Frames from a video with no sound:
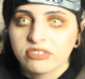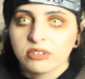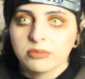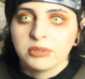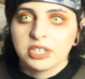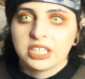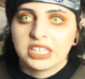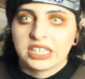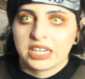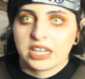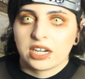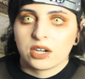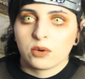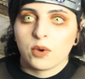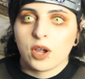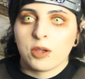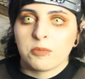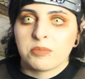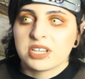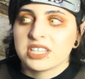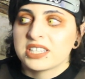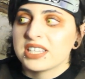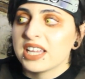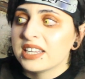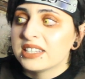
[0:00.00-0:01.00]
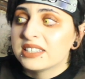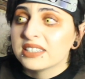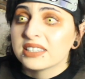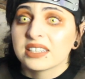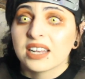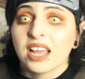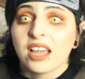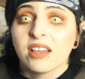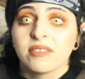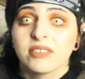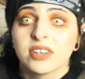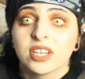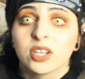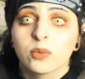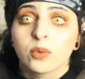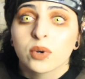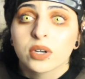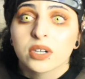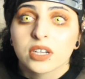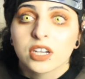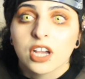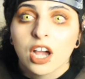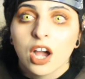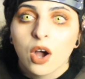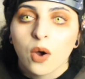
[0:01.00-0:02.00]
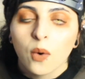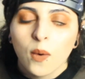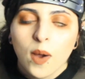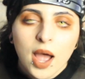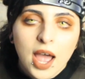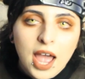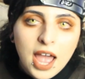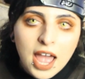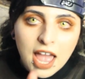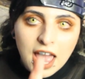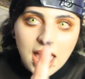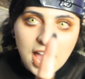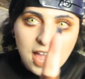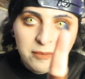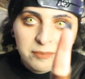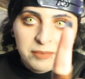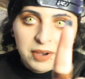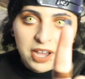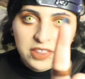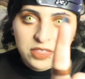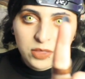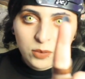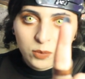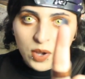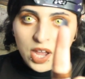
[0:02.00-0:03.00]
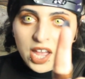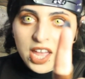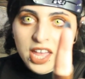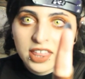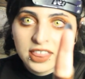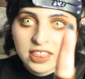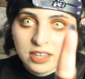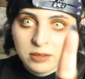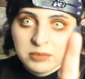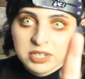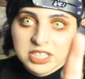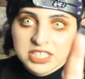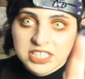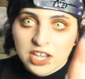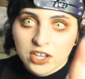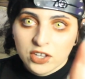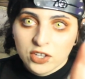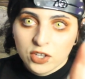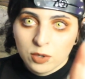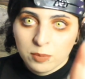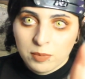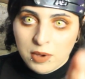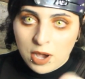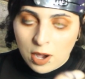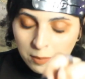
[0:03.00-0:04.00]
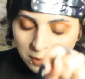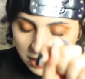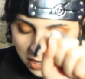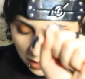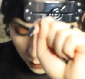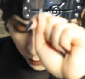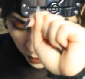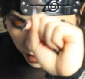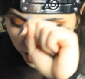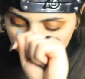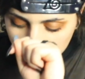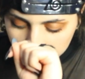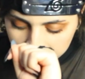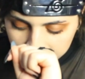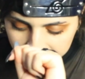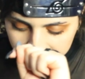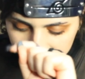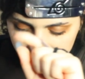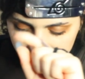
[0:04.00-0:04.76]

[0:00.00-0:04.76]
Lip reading: for me to get away because I didn't have anywhere to go. And by the way, let me tell you about my work.